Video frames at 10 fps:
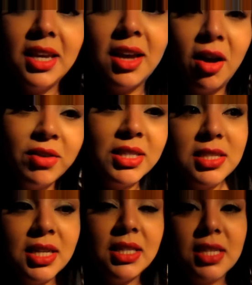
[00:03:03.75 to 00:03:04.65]

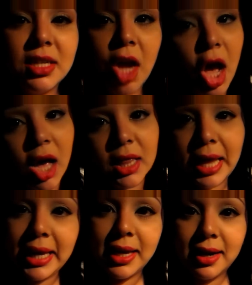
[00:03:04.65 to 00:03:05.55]
obviously did not
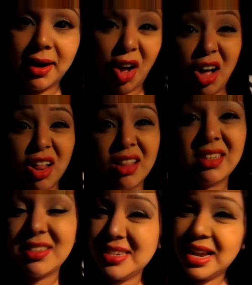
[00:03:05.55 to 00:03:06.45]
like it at all.
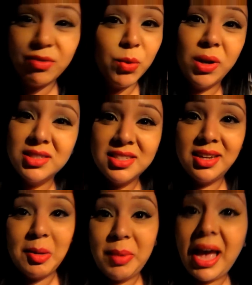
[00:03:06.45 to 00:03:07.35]
Never wants to
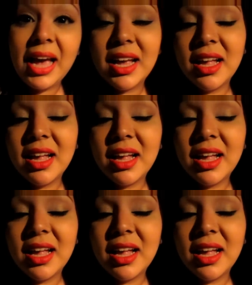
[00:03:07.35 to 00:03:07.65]
come back.